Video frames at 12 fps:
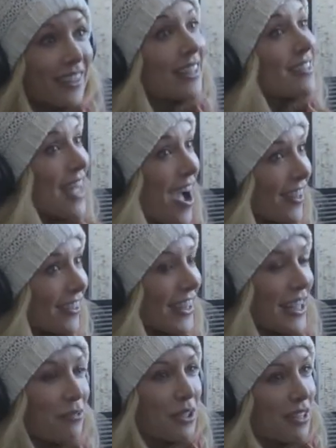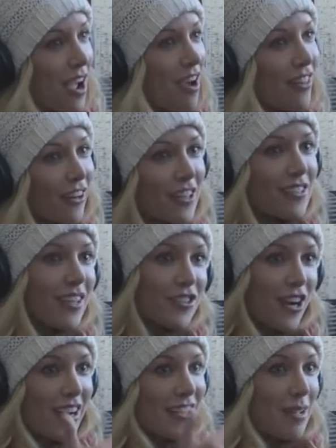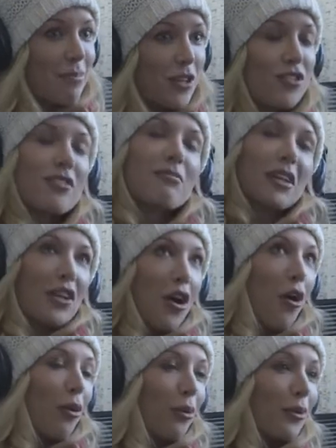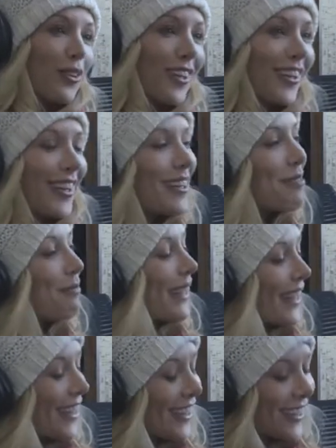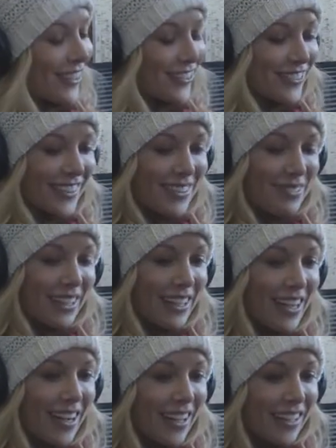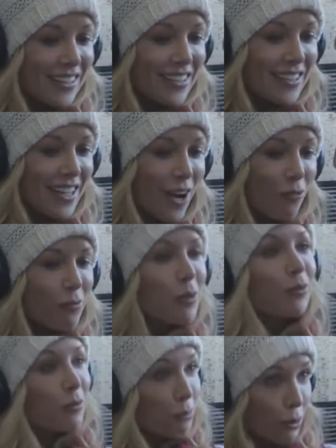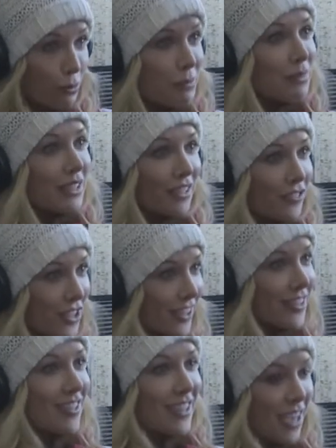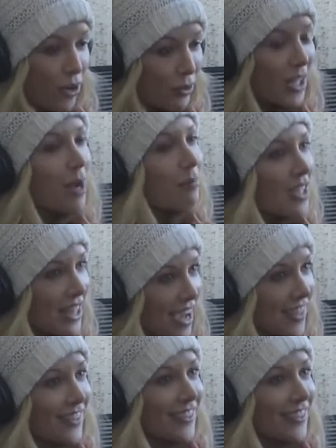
Exactly. Yeah. He was down there. He's like trying to take pictures. I'm like, no. But yeah, I can see how women would poop themselves. I can see how it would come to that.